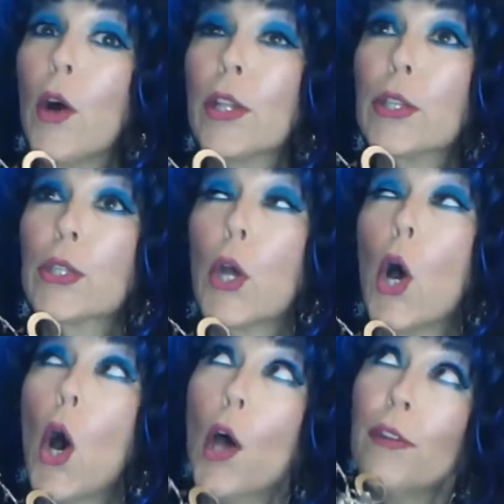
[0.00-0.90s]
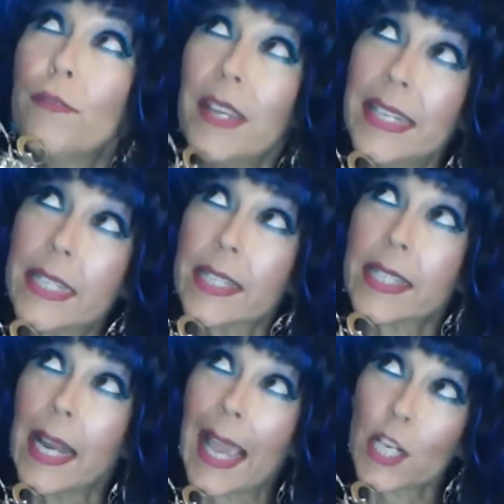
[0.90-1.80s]
thoughts on vendor
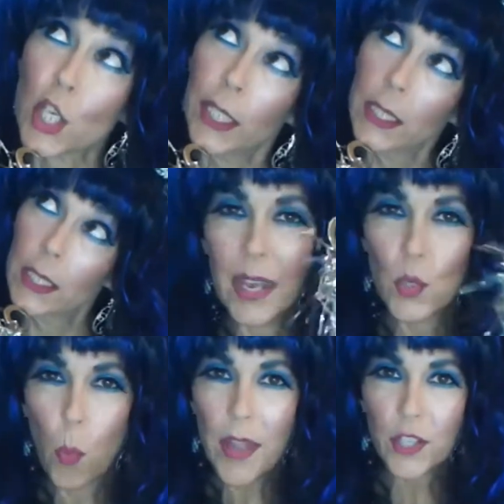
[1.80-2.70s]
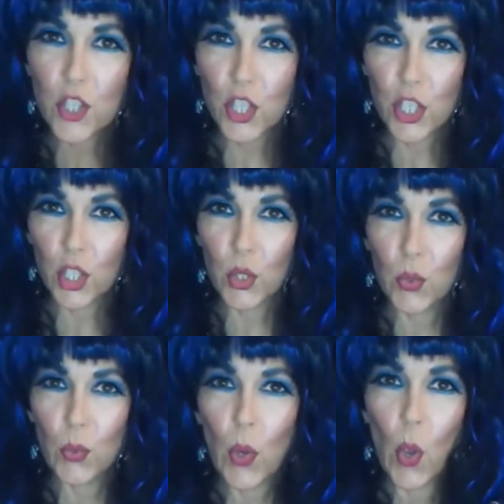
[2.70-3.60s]
selection, and what to
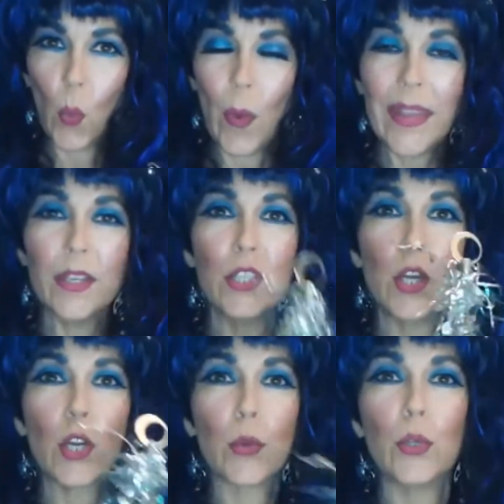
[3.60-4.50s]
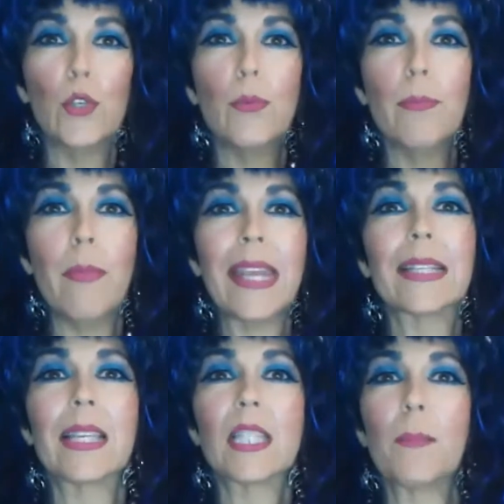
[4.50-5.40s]
do when your groom
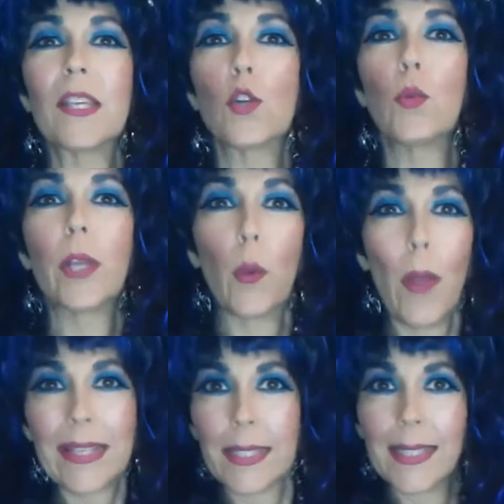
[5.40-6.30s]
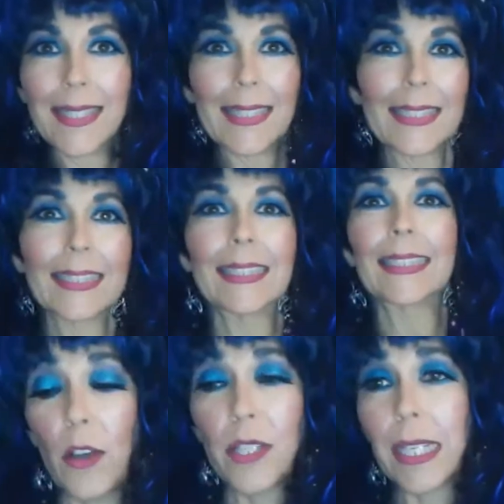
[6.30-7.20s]
makes a special request,
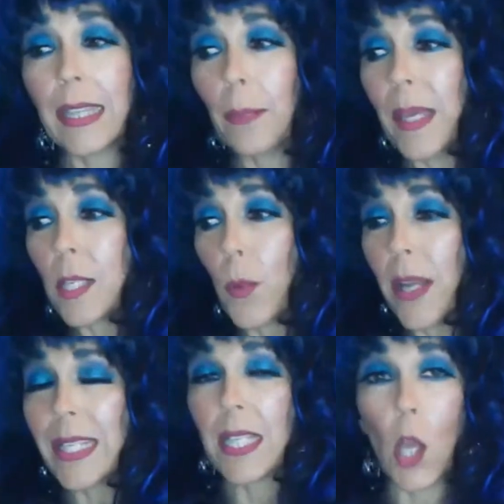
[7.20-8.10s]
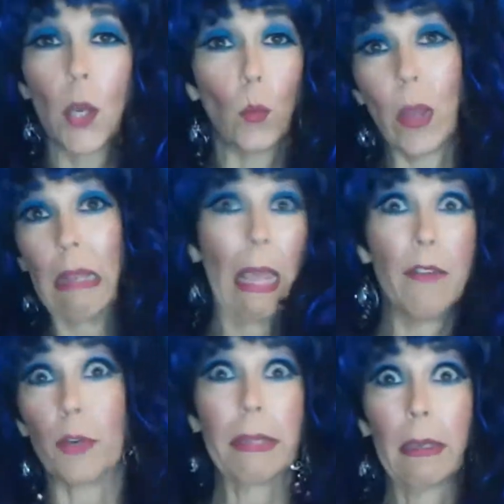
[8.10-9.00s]
how to get the best prices on, well,
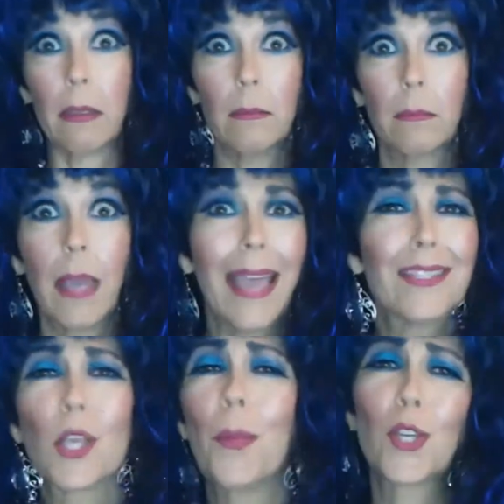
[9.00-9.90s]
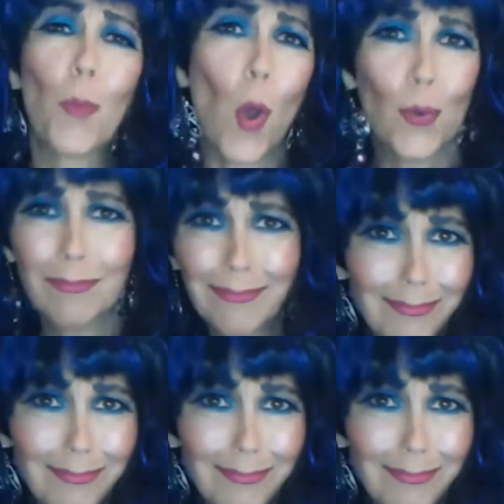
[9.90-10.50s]
everything, and so much more.